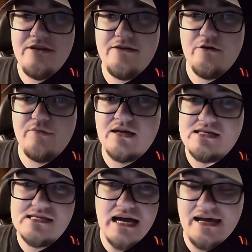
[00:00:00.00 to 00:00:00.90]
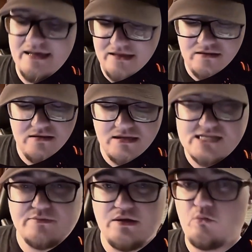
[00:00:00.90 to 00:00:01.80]
because I
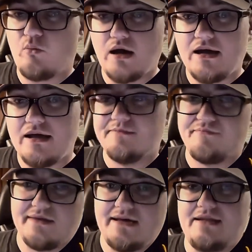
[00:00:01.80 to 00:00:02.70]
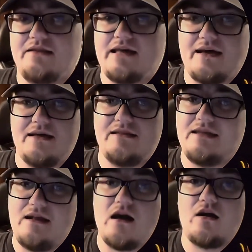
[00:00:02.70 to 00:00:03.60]
explain why I did
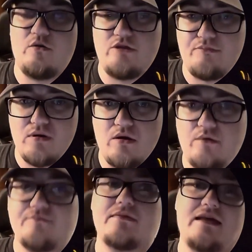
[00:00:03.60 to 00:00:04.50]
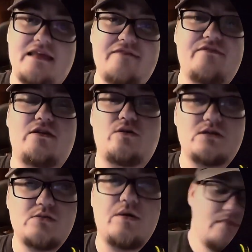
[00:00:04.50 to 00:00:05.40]
not go with the Pro in that video as
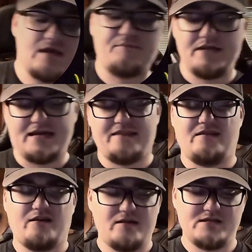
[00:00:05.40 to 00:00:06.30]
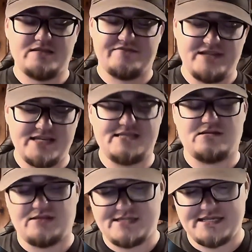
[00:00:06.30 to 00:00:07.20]
well. But yeah, the hertz of this is only
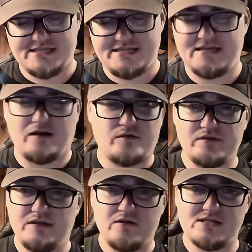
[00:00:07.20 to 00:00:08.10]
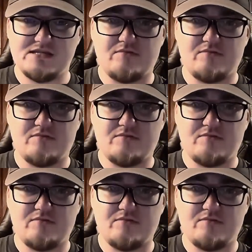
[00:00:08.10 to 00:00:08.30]
60. I don't really notice it when I'm